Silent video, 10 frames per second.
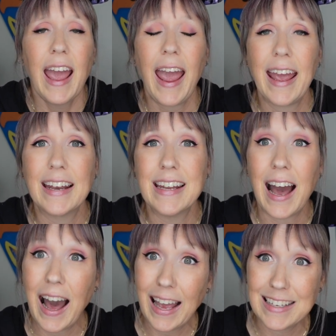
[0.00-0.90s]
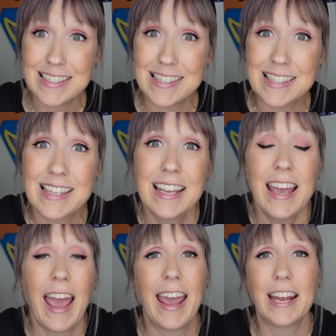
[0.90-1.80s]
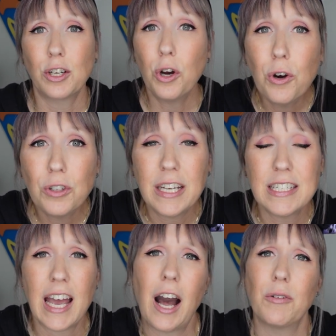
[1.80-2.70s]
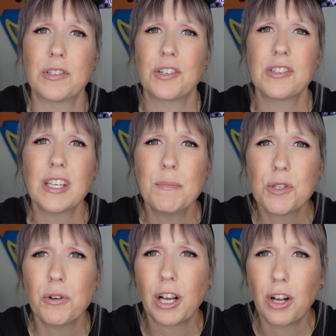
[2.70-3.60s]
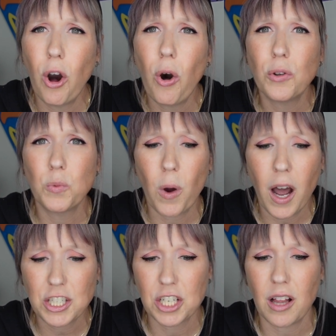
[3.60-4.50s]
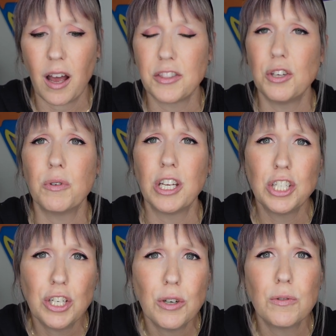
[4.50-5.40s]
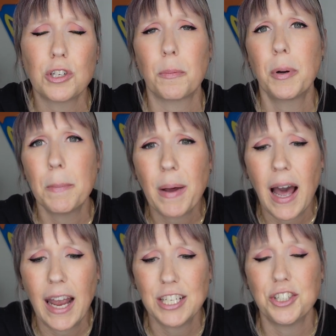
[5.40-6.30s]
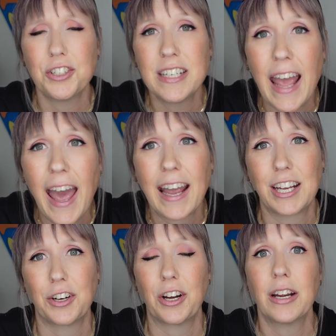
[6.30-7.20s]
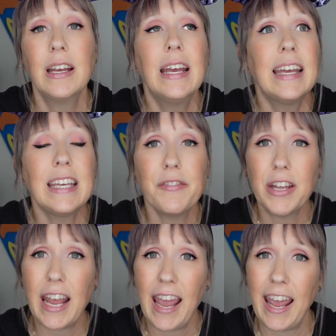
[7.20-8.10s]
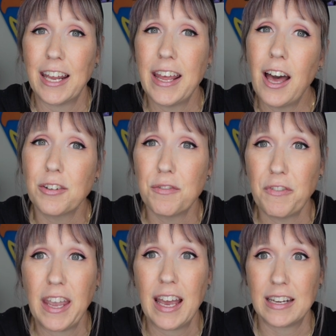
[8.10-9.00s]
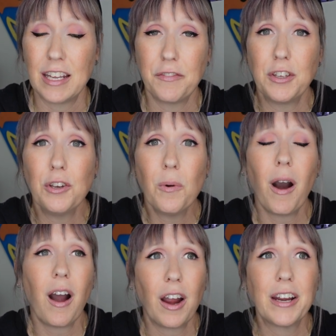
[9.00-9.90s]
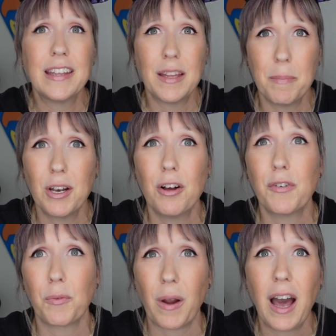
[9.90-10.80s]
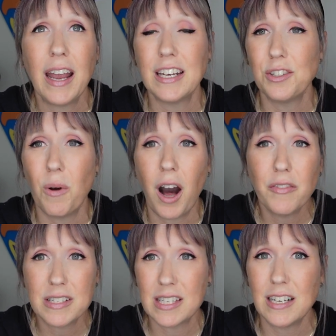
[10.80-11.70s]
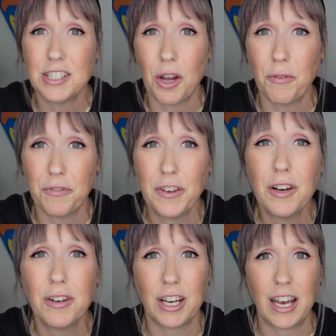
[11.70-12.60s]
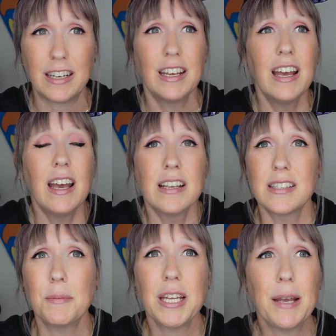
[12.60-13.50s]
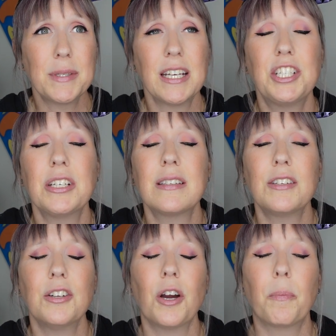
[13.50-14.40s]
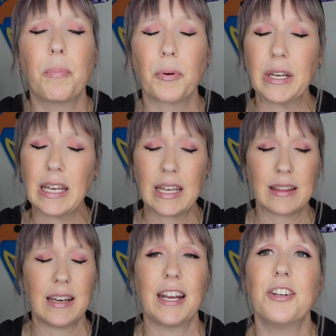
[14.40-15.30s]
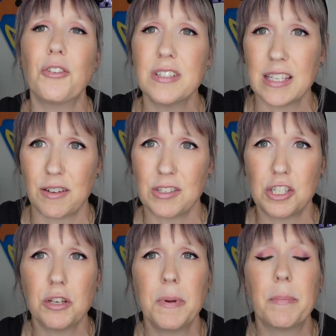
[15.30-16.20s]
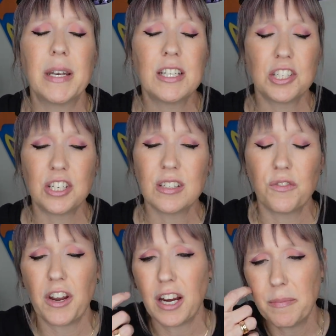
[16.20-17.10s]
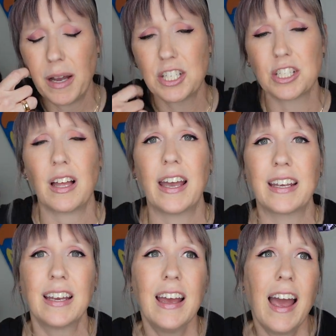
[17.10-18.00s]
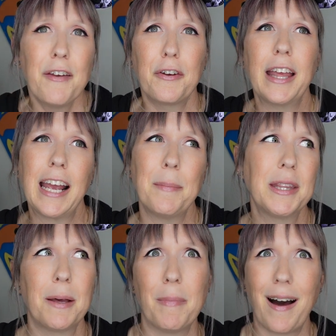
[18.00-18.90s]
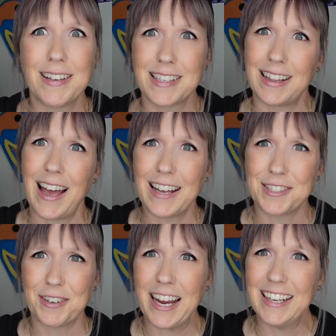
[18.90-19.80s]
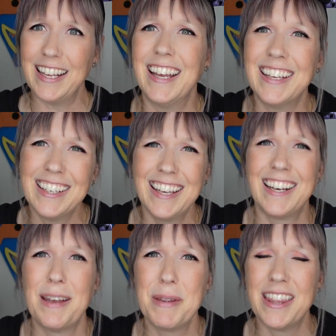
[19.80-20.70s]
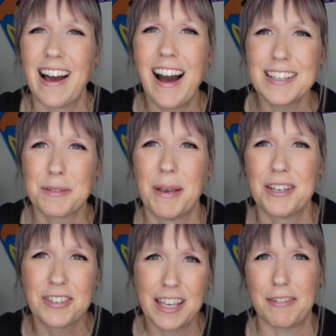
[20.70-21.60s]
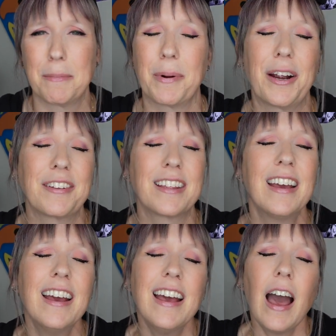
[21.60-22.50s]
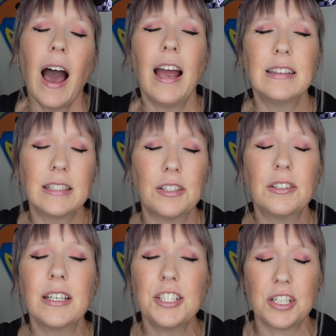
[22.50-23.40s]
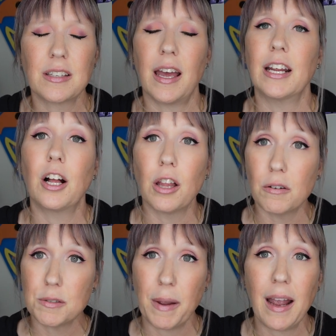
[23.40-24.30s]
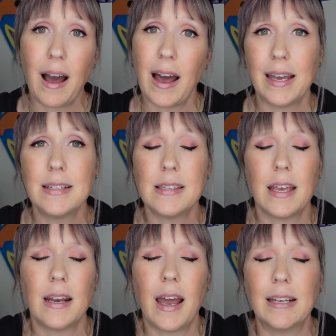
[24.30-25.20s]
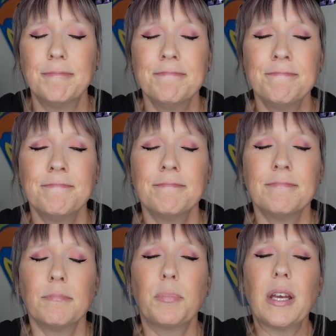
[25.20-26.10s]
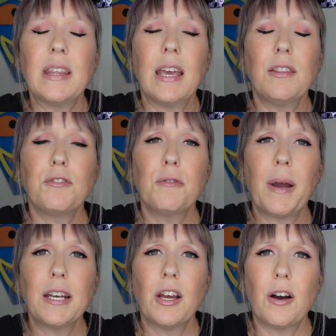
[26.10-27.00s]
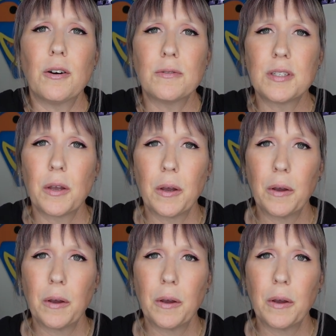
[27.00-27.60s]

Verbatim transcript: and ice and cooling towels or some sort of cold washcloth you can use or put behind your neck, or even a handheld fan. If you are in the middle of a ride and you all of a sudden don't feel good, sometimes I just, you know, breathe. And I know this sounds stupid, but it's just very much like, I feel like I'm in Lama's class, right? I'm in the hospital giving birth. I literally just kind of close my eyes and I breathe in through my nose